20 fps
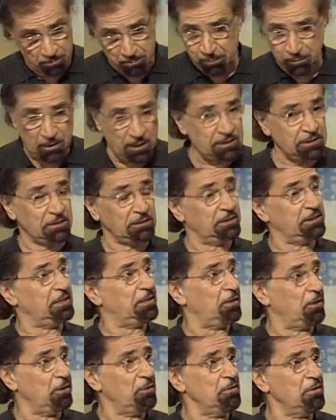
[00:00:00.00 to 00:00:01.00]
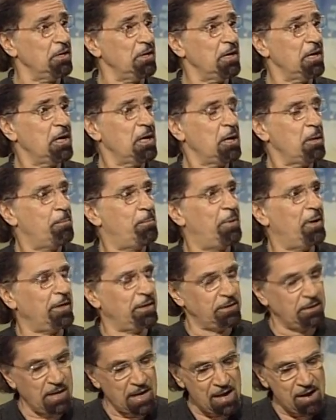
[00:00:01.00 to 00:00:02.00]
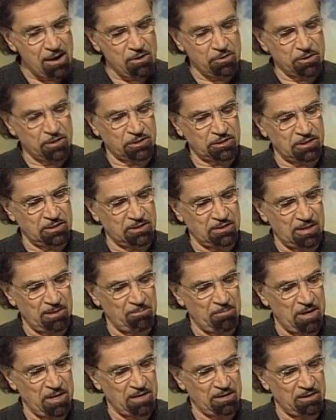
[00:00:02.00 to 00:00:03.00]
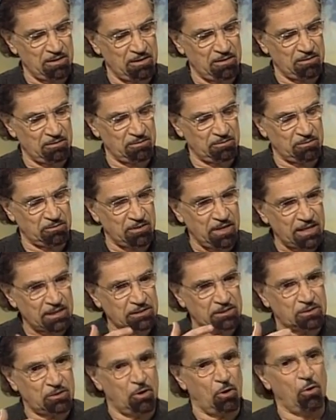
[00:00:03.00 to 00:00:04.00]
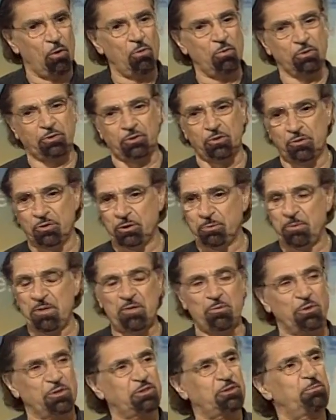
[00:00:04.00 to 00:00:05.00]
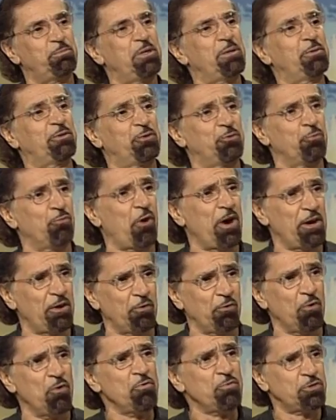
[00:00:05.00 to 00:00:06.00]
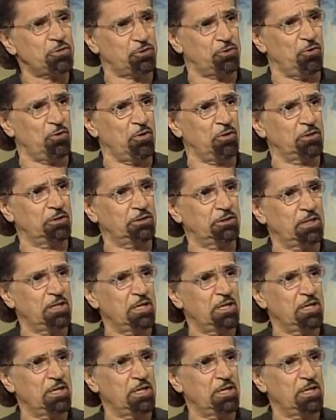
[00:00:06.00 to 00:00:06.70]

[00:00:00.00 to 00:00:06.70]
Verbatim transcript: Pleasantly, though. But now, you see, my next goal, so to speak, was to be able to write our own songs.